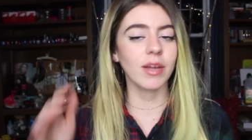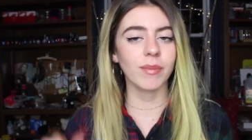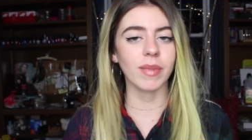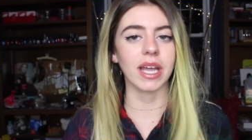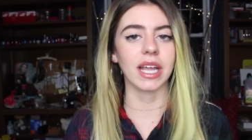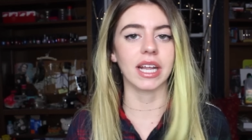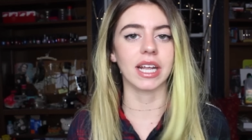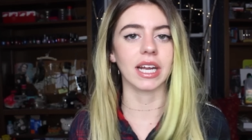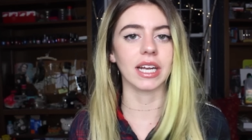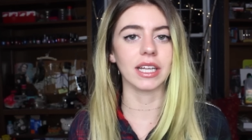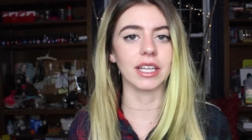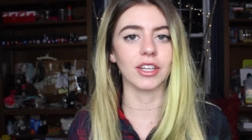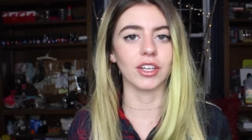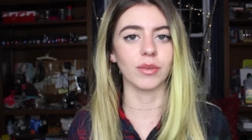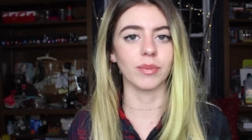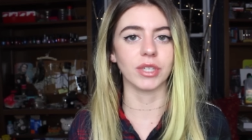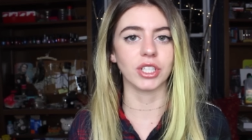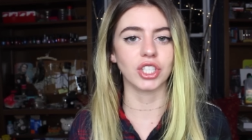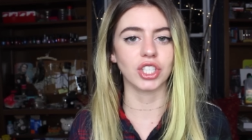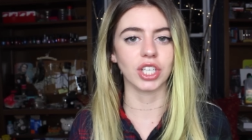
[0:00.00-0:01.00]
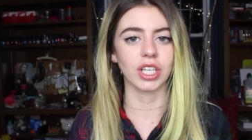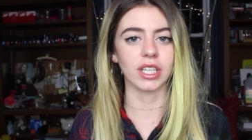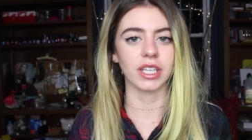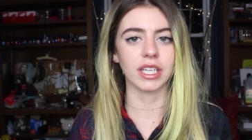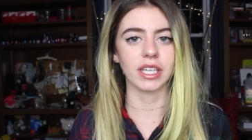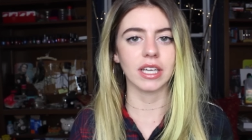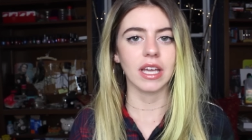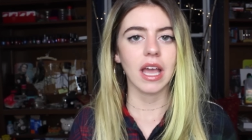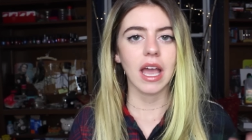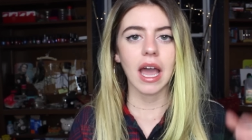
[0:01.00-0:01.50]
it might get a little bit
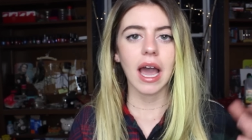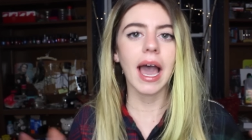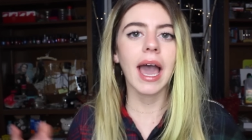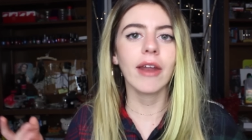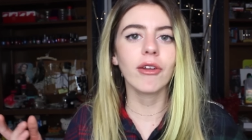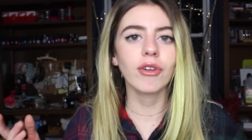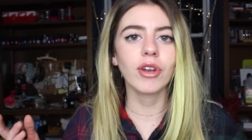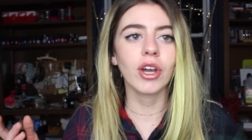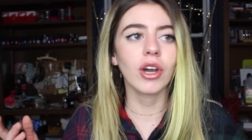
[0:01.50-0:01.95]
chilly. I don't